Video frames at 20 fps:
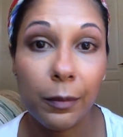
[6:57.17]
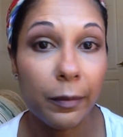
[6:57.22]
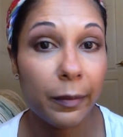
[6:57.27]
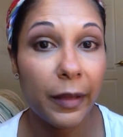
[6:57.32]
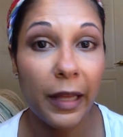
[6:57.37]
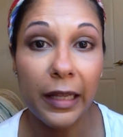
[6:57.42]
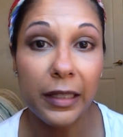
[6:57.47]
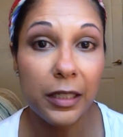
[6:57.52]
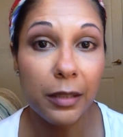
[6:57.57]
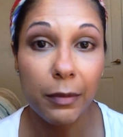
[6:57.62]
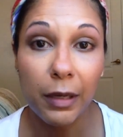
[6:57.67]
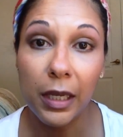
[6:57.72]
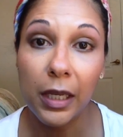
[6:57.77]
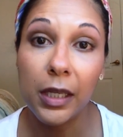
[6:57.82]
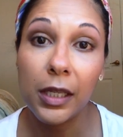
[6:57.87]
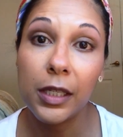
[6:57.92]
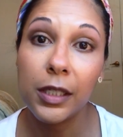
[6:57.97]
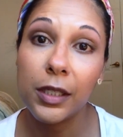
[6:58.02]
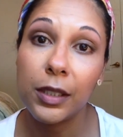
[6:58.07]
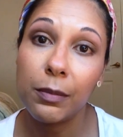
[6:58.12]

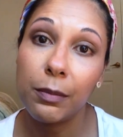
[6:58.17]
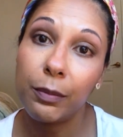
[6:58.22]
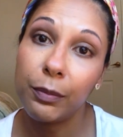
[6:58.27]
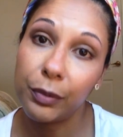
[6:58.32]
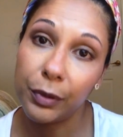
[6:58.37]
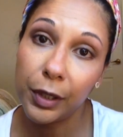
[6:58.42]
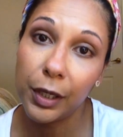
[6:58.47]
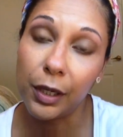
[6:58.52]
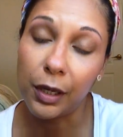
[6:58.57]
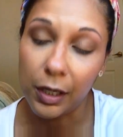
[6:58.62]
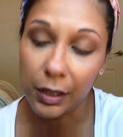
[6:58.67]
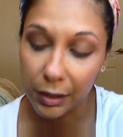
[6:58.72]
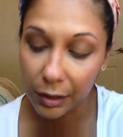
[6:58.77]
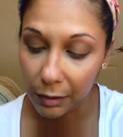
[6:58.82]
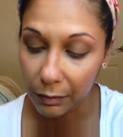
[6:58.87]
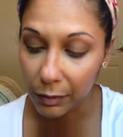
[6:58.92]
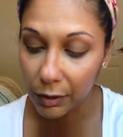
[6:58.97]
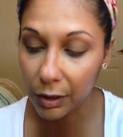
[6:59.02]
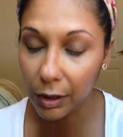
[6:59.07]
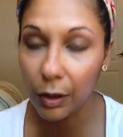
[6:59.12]
is pretty
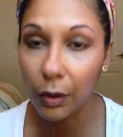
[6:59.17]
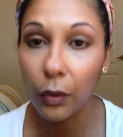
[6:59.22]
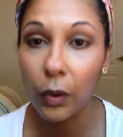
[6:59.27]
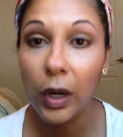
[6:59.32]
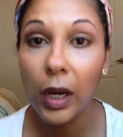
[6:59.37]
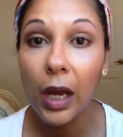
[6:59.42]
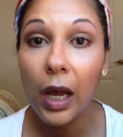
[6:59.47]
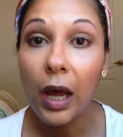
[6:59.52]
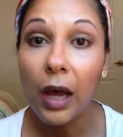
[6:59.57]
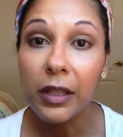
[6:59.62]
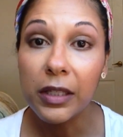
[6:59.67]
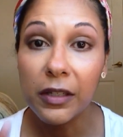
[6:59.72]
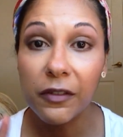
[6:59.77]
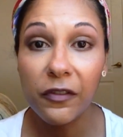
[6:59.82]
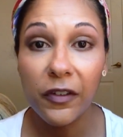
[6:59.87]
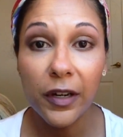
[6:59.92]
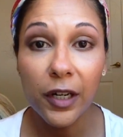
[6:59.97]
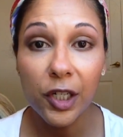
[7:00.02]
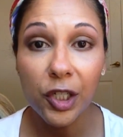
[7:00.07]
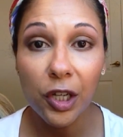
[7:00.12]
awesome. So to
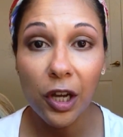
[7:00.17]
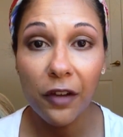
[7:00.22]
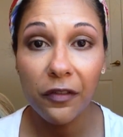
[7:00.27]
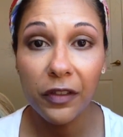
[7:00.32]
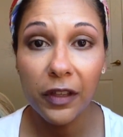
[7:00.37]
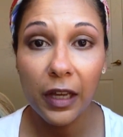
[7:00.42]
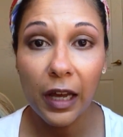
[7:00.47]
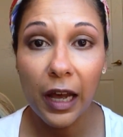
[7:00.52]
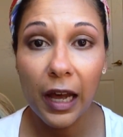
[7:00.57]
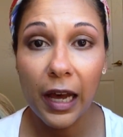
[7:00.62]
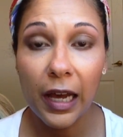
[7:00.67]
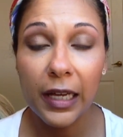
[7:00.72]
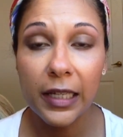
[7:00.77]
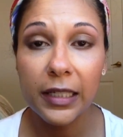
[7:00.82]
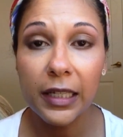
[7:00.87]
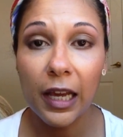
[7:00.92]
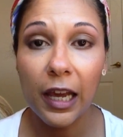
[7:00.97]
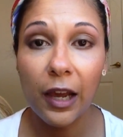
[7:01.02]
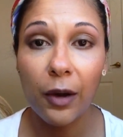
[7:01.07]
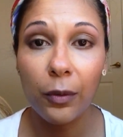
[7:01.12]
finish off the eyes, I